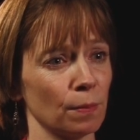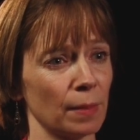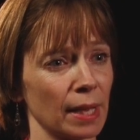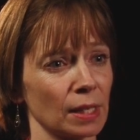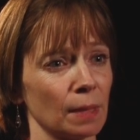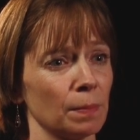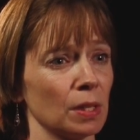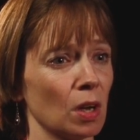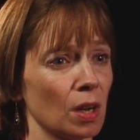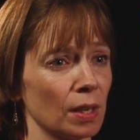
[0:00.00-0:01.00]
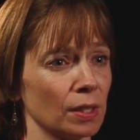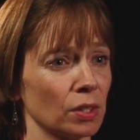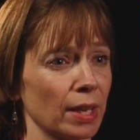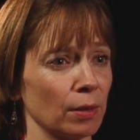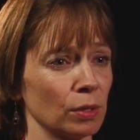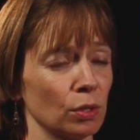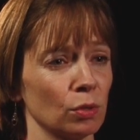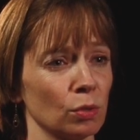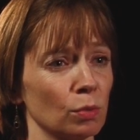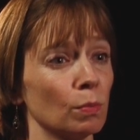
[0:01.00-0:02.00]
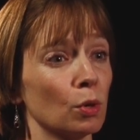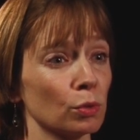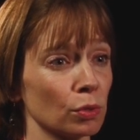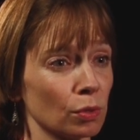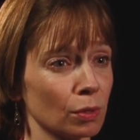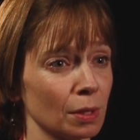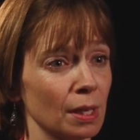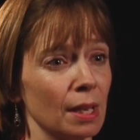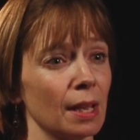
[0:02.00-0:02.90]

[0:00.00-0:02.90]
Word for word: from Baghdad beyond out to Mosul